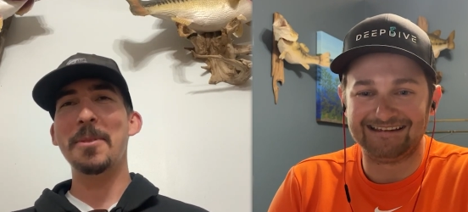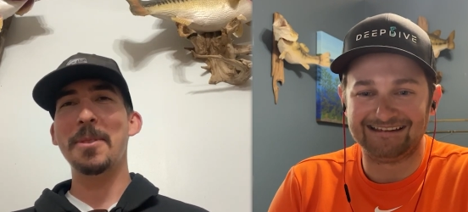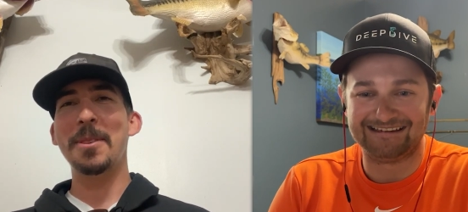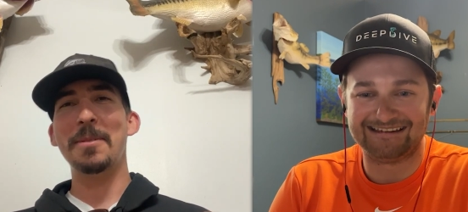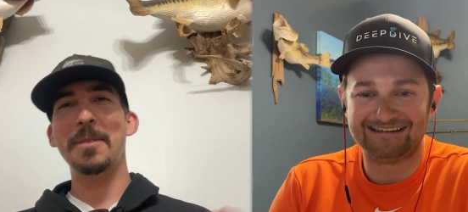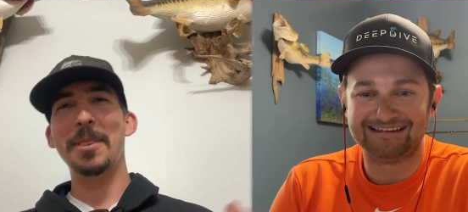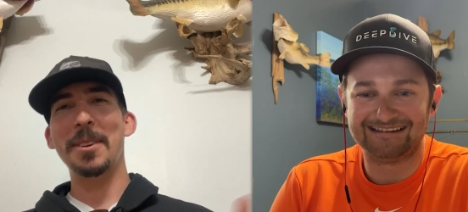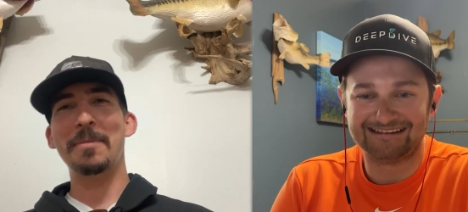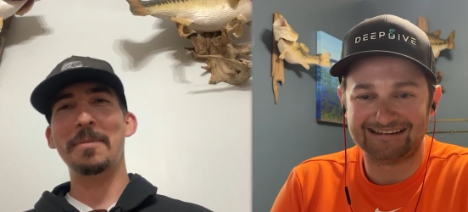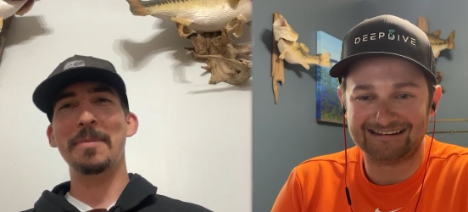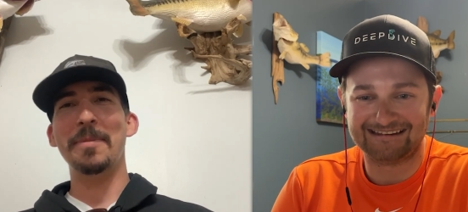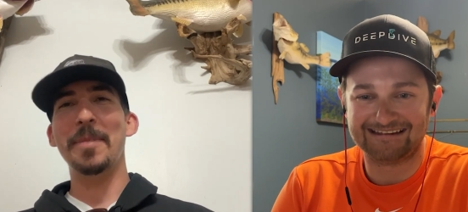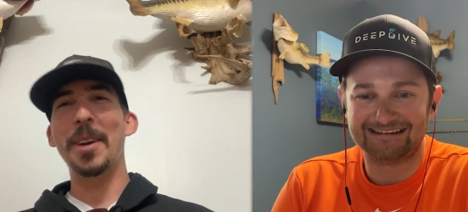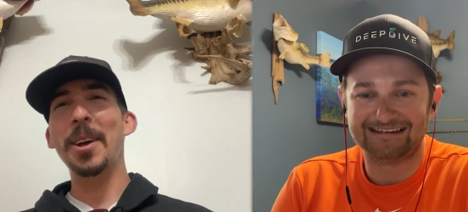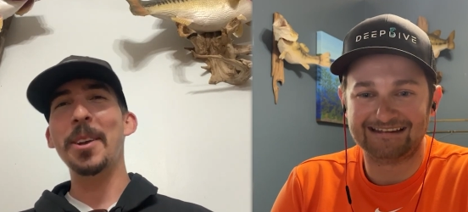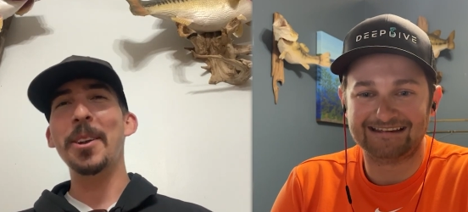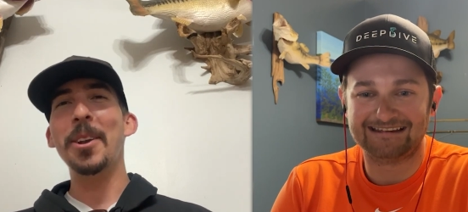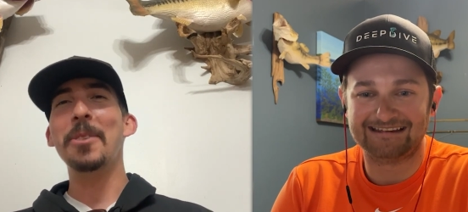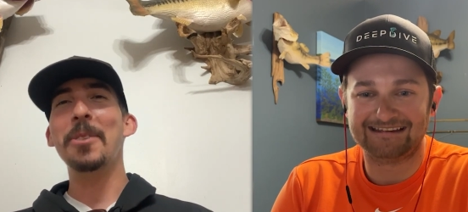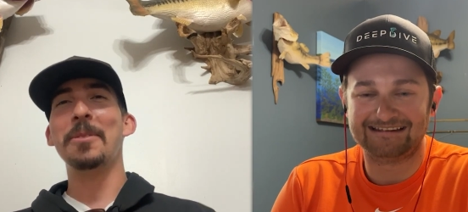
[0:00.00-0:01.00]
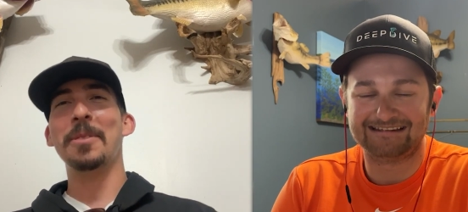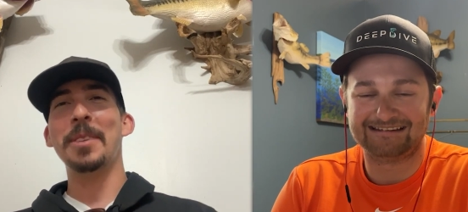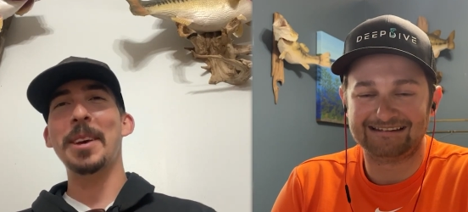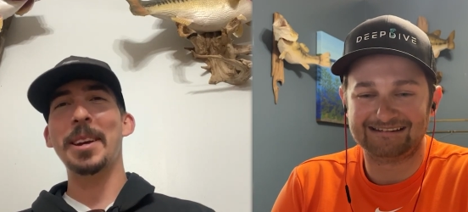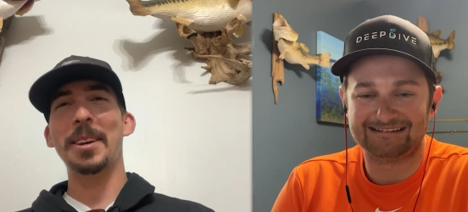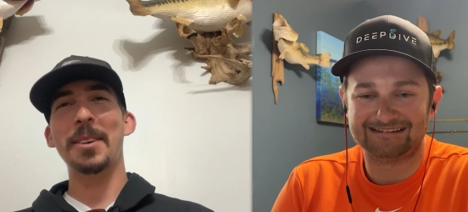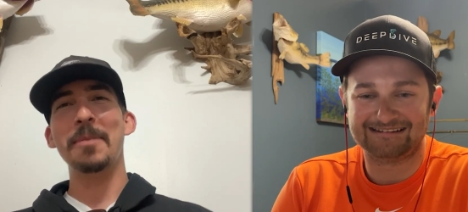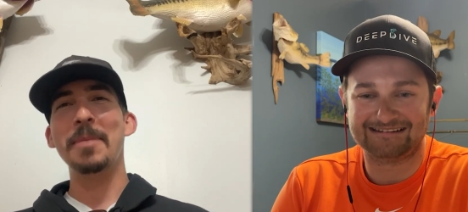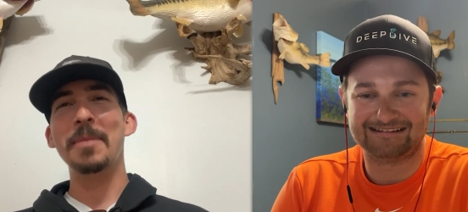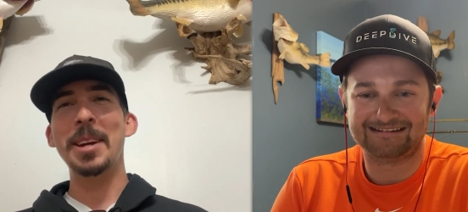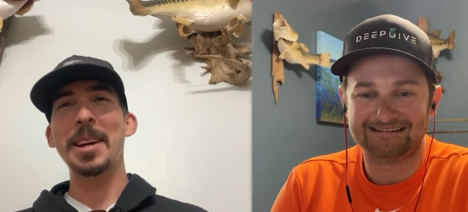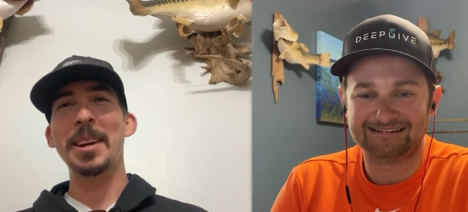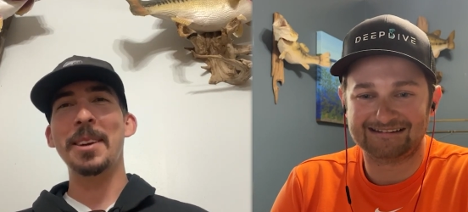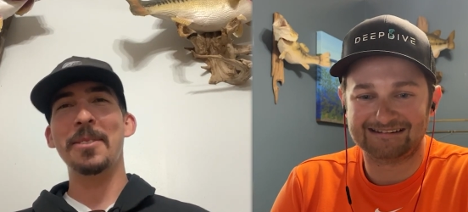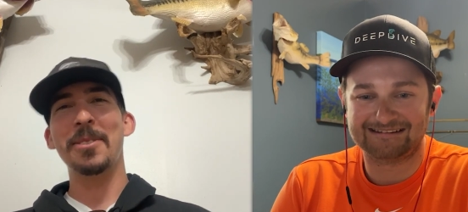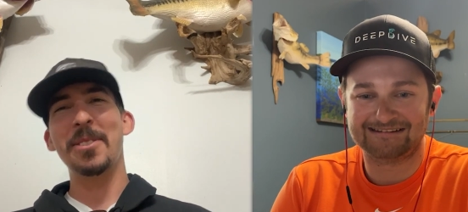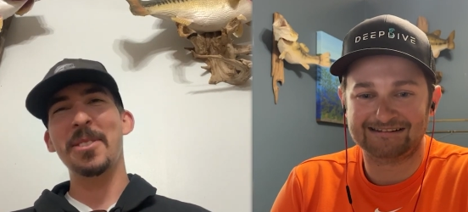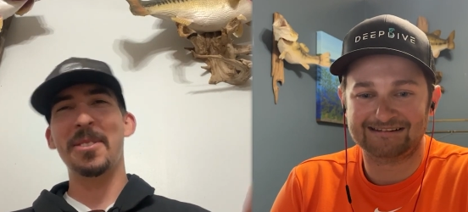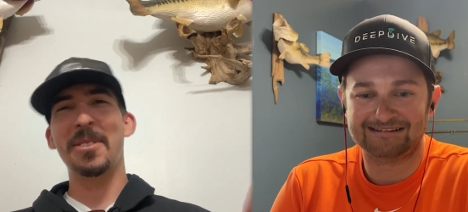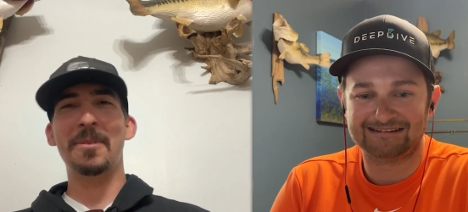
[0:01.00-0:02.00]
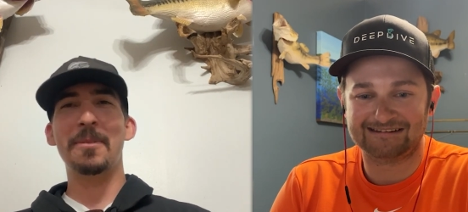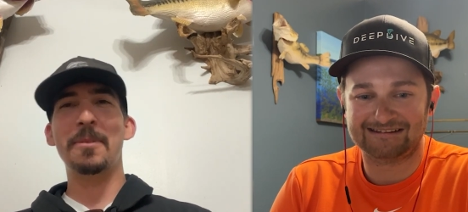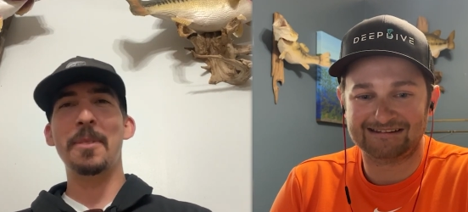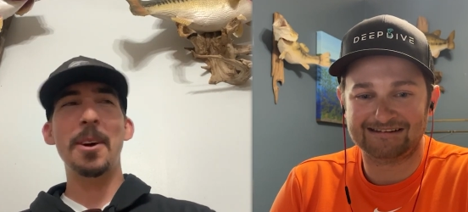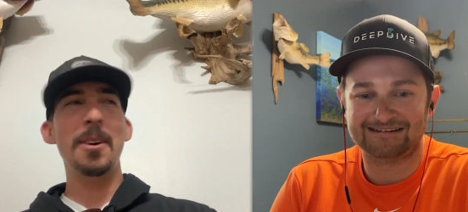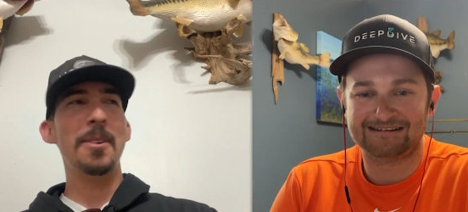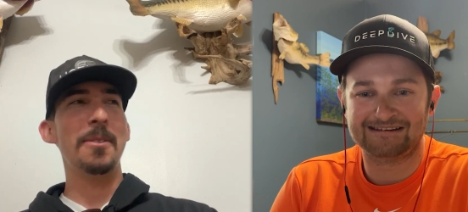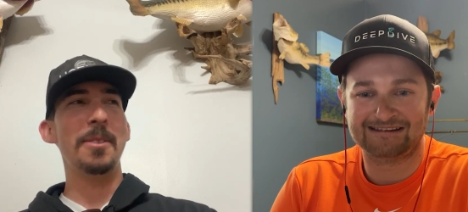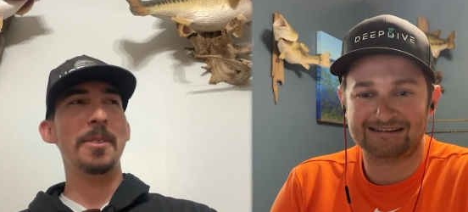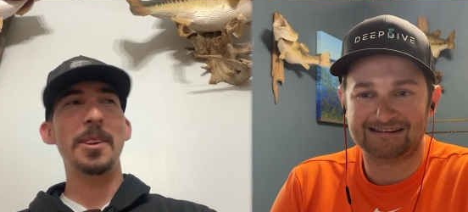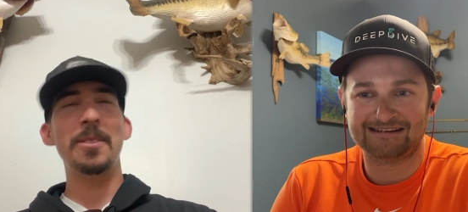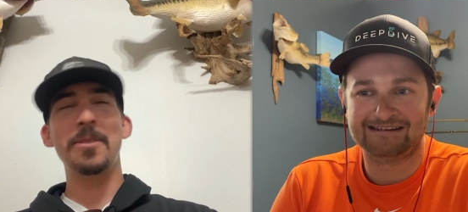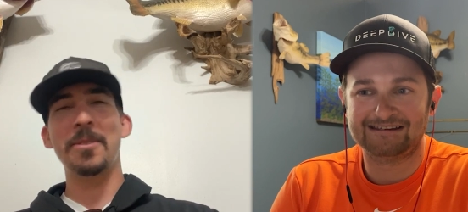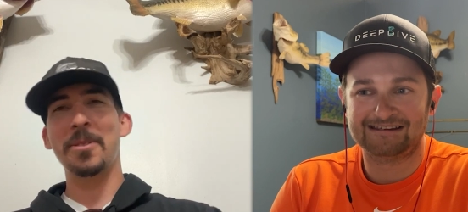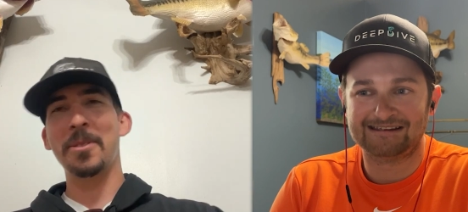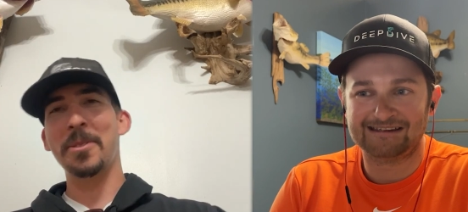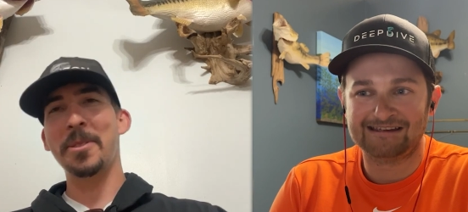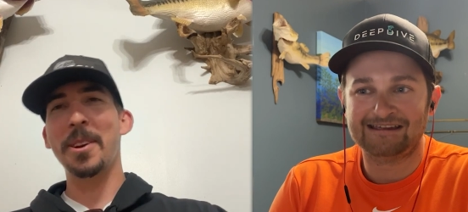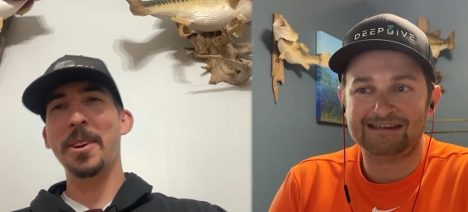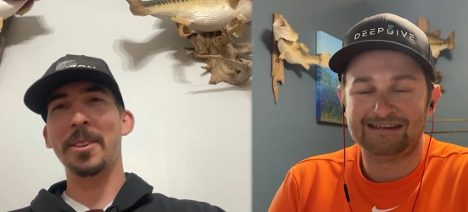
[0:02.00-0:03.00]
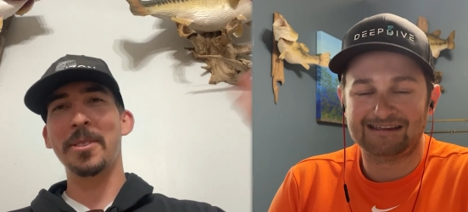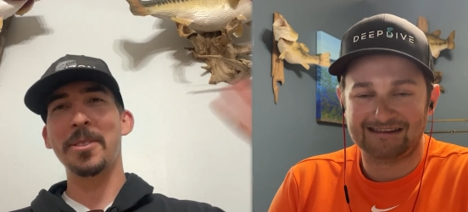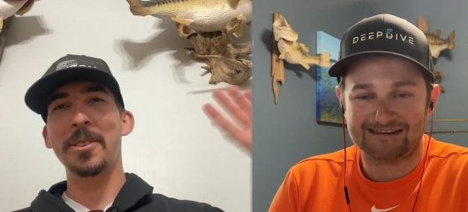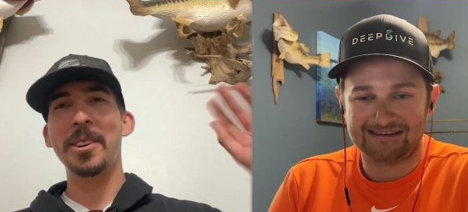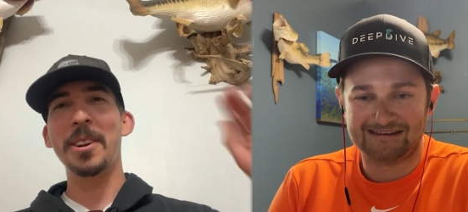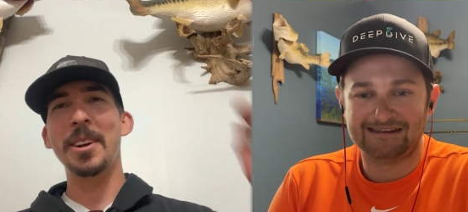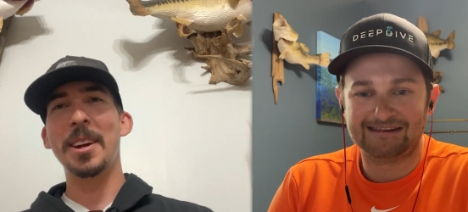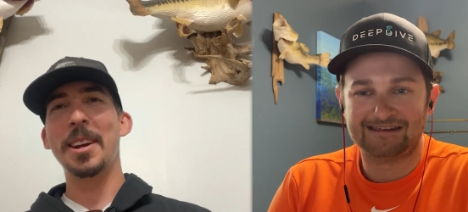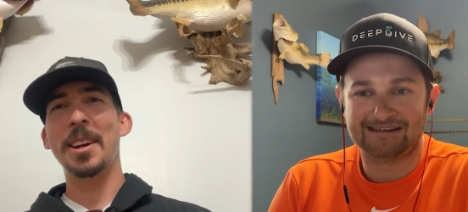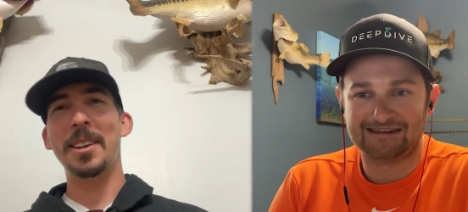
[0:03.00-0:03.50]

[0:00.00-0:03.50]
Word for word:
Speaker 1: more of a, a new thing to me. It was just, oh, there's the structure.